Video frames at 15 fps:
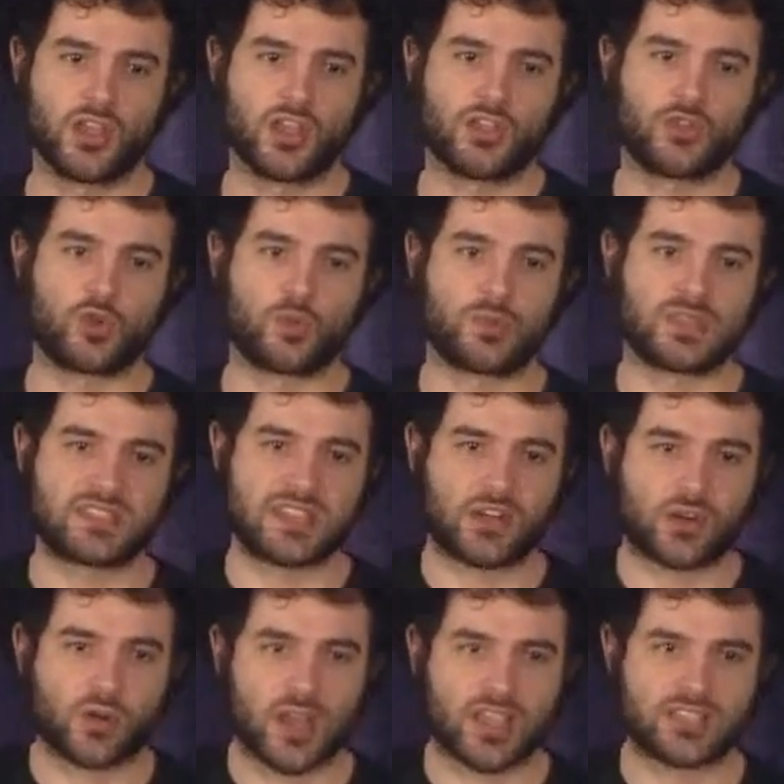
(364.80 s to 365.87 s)
you would be
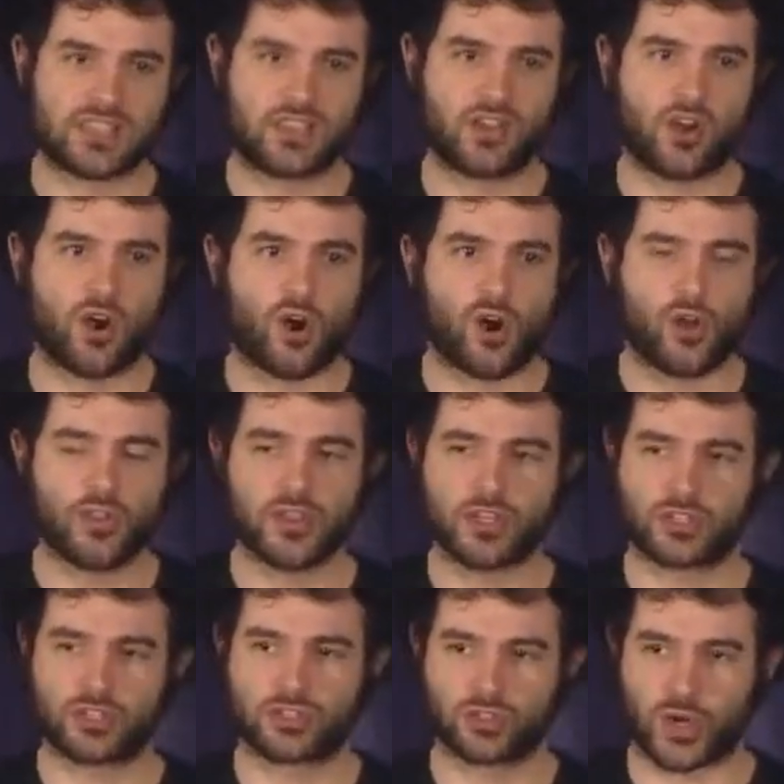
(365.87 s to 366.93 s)
synchronizing all the
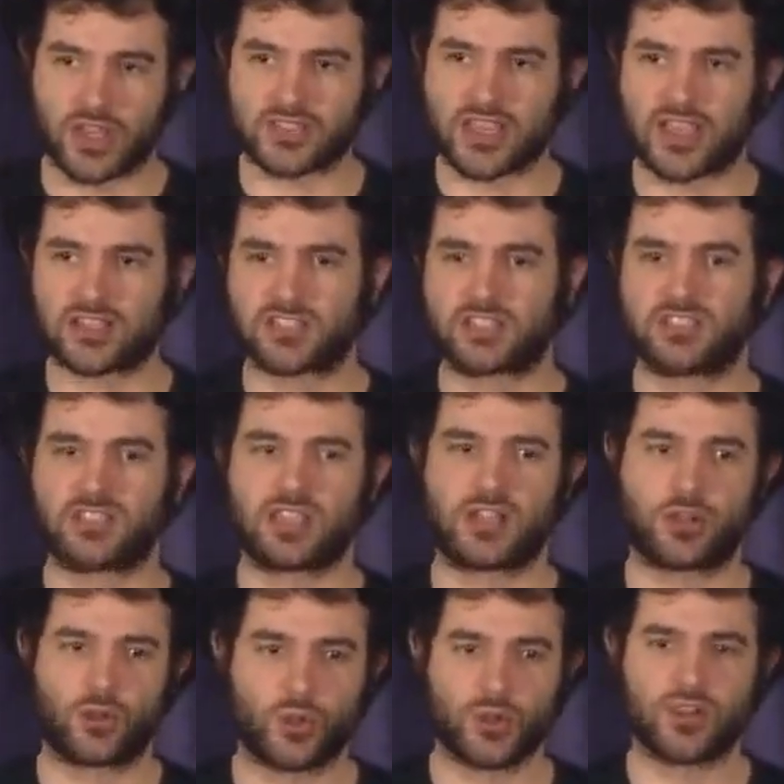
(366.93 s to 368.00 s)
transactions,
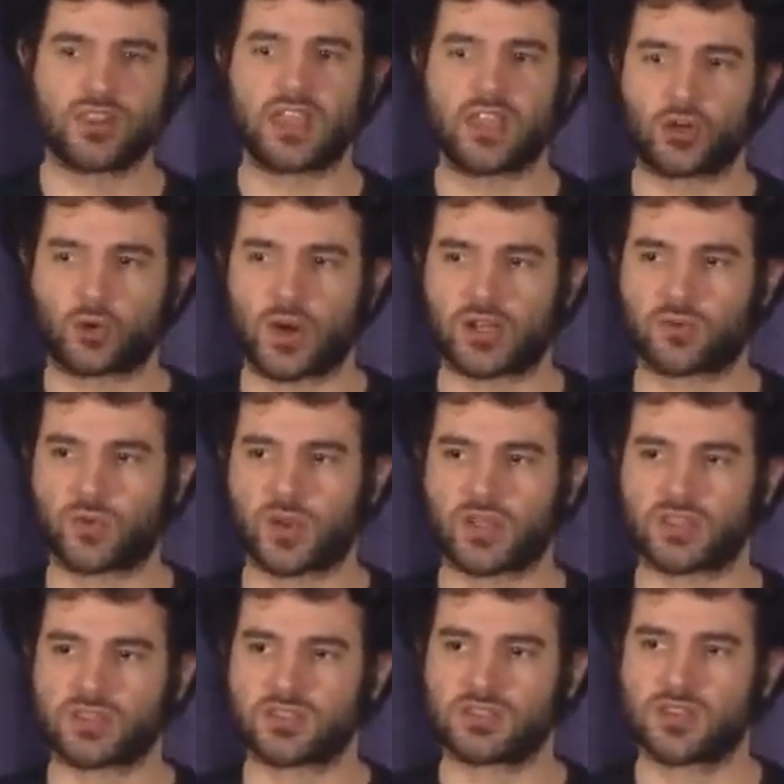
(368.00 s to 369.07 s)
including the incorrect
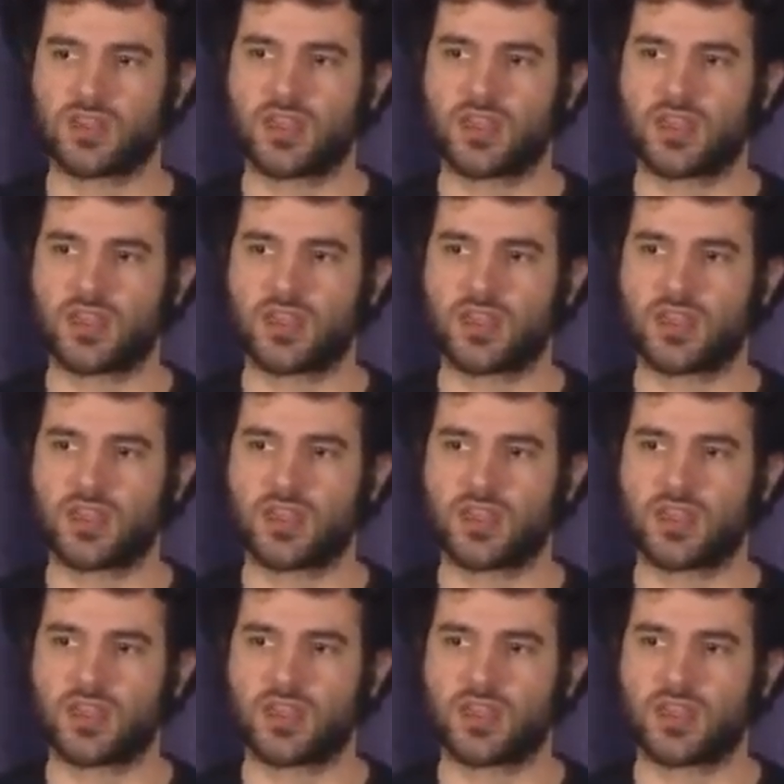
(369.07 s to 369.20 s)
ones,